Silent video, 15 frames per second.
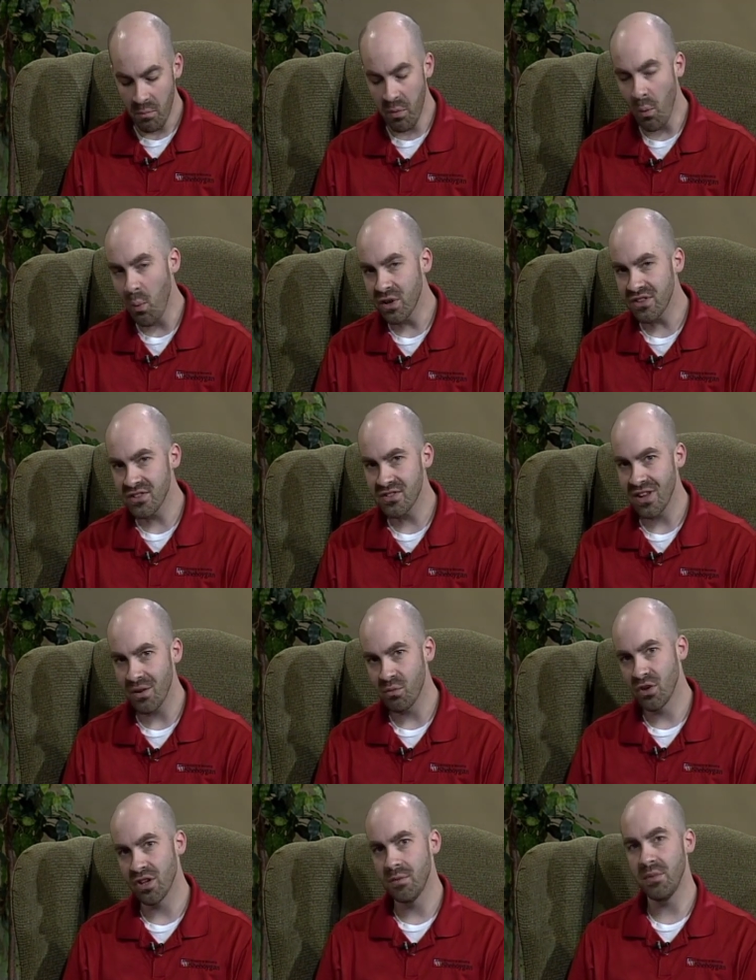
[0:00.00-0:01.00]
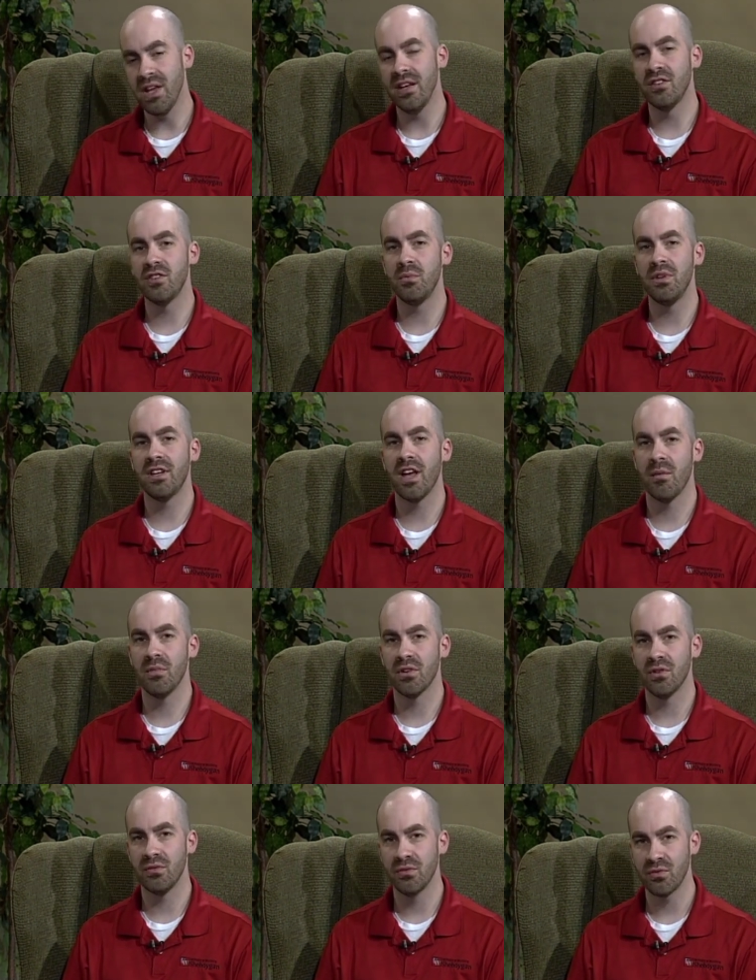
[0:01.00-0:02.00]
But what does that really mean to be chemical